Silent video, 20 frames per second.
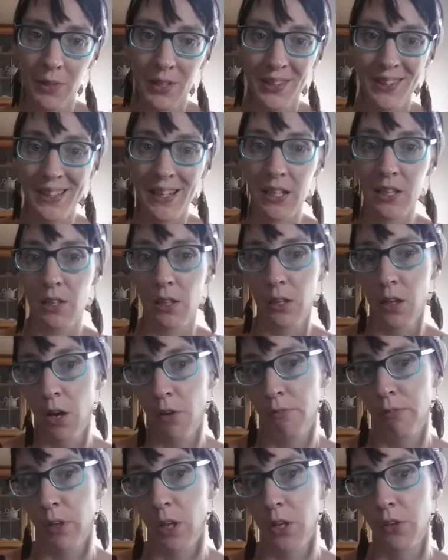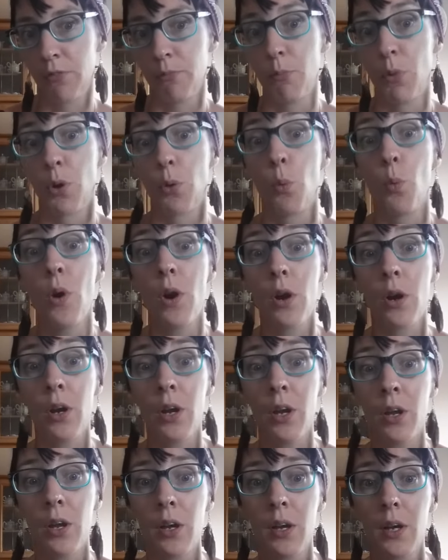this takes an awful lot of more
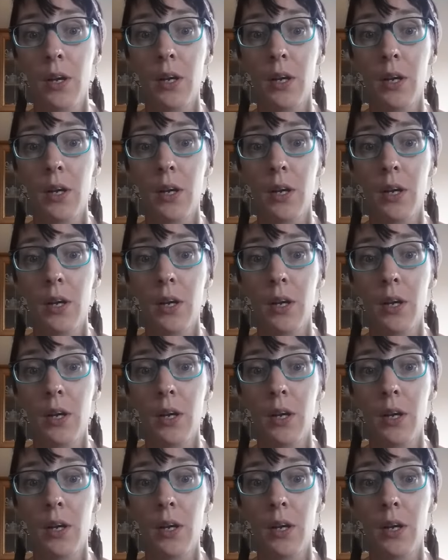work